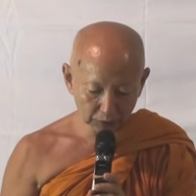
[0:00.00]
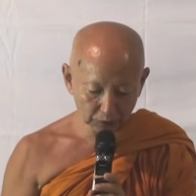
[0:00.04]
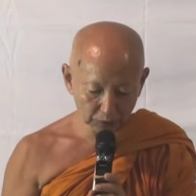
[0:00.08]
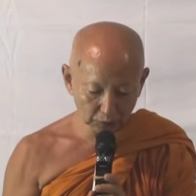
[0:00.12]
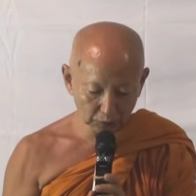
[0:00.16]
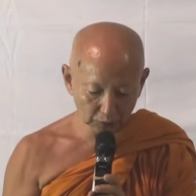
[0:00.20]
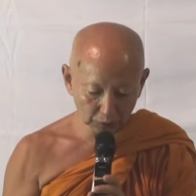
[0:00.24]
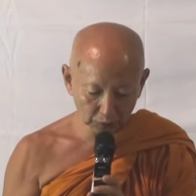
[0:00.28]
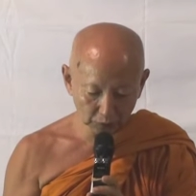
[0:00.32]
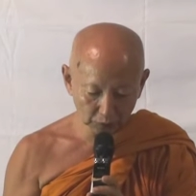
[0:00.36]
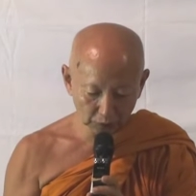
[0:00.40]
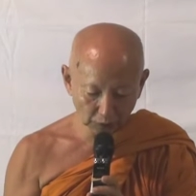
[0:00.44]

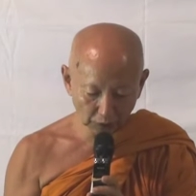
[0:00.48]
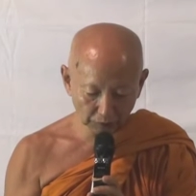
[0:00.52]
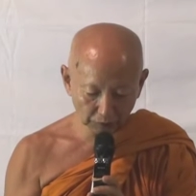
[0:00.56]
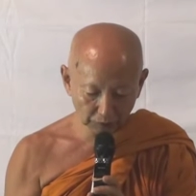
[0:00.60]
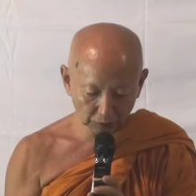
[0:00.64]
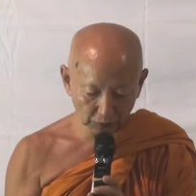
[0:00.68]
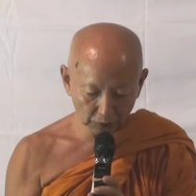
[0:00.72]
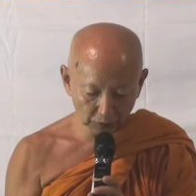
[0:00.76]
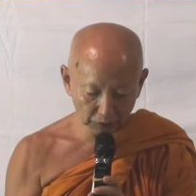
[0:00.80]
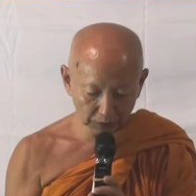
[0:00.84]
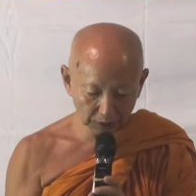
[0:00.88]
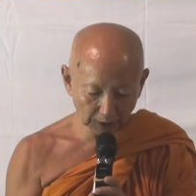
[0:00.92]
true
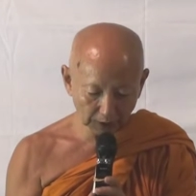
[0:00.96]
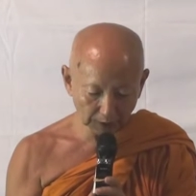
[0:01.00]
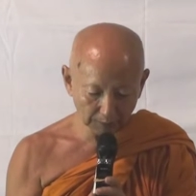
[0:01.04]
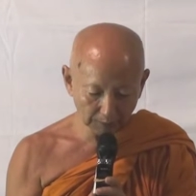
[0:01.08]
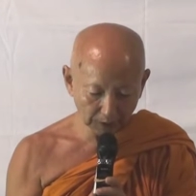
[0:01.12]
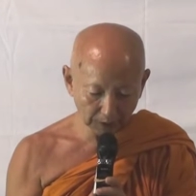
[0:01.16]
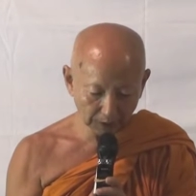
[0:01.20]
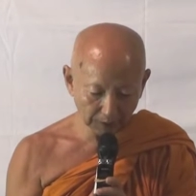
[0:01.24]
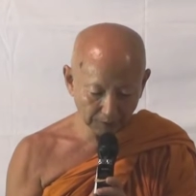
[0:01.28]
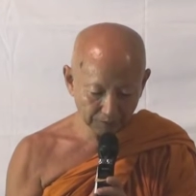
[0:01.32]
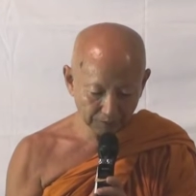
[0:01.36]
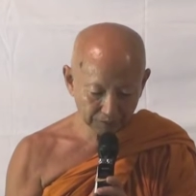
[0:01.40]
of
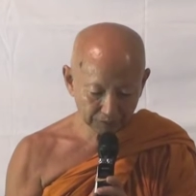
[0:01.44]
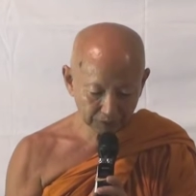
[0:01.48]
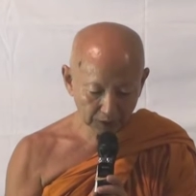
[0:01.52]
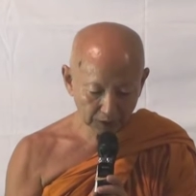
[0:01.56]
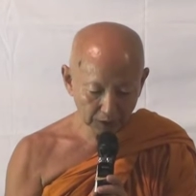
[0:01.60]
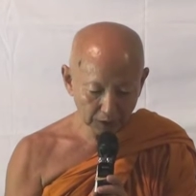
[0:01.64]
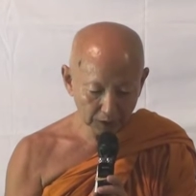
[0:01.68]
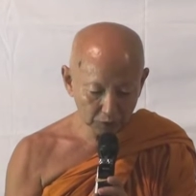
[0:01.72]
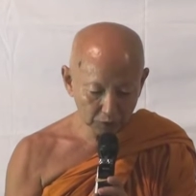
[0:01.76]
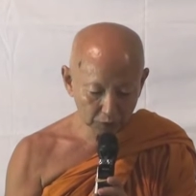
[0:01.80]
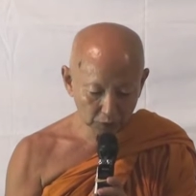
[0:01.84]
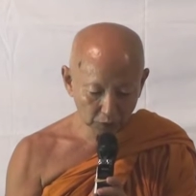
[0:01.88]
Gotama,
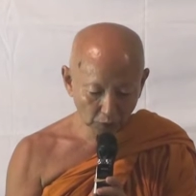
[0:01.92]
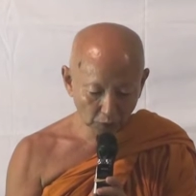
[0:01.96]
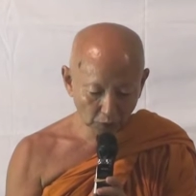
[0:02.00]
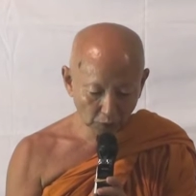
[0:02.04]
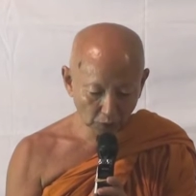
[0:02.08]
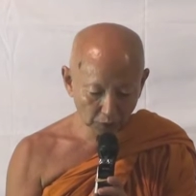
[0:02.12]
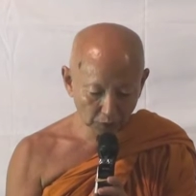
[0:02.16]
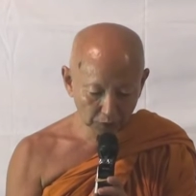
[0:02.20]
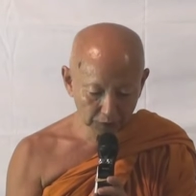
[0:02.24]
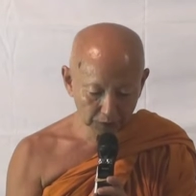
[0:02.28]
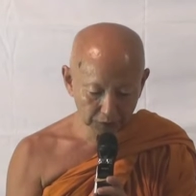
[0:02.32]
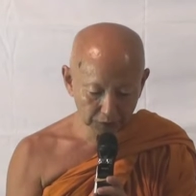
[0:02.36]
in
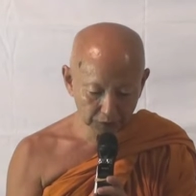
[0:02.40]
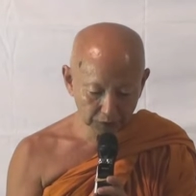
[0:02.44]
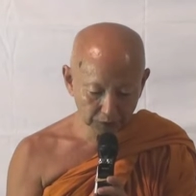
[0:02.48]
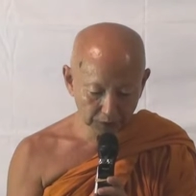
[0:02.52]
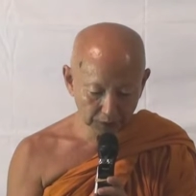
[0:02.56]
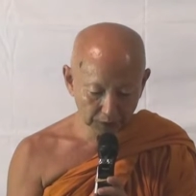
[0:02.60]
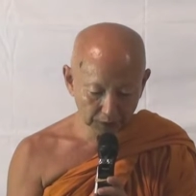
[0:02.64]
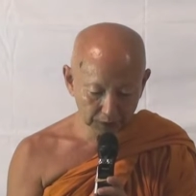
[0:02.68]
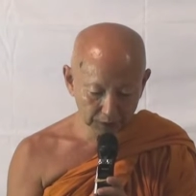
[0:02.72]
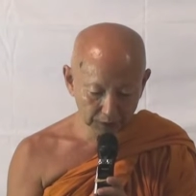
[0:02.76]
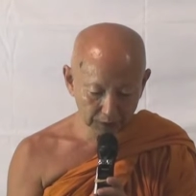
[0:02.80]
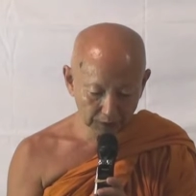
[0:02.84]
sore
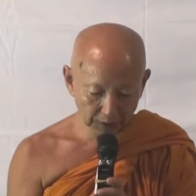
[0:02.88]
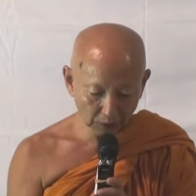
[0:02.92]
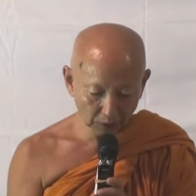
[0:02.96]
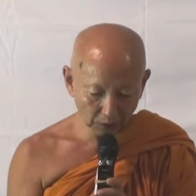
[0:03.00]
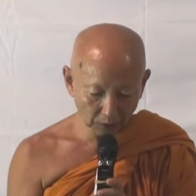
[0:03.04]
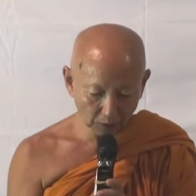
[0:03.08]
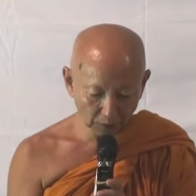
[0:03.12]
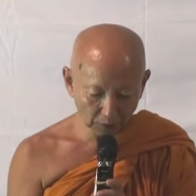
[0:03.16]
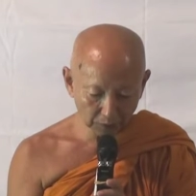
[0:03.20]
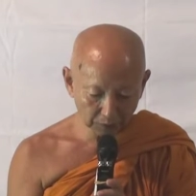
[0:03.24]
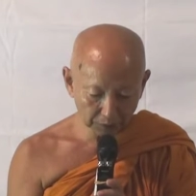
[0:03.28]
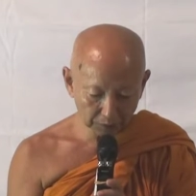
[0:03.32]
distress, they
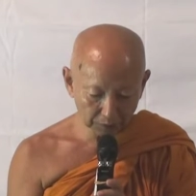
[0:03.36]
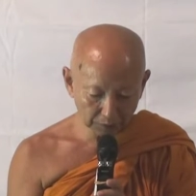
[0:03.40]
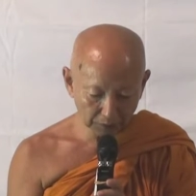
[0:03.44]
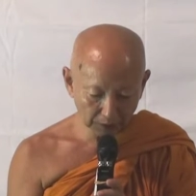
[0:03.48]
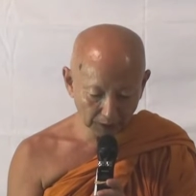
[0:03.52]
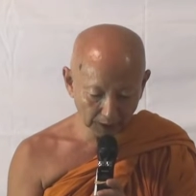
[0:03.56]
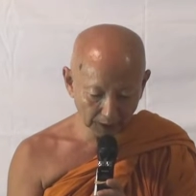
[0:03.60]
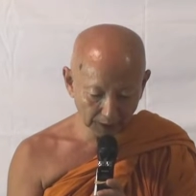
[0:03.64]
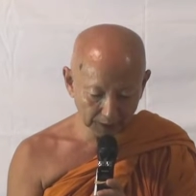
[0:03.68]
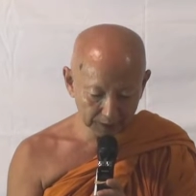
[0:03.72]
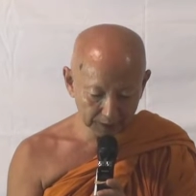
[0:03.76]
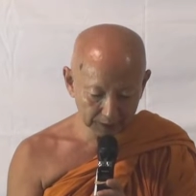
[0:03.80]
all
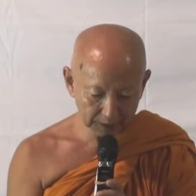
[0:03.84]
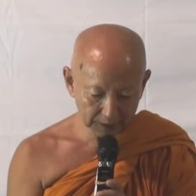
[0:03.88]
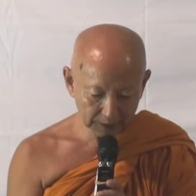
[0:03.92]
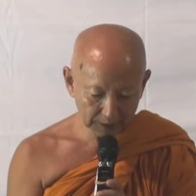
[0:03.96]
replied,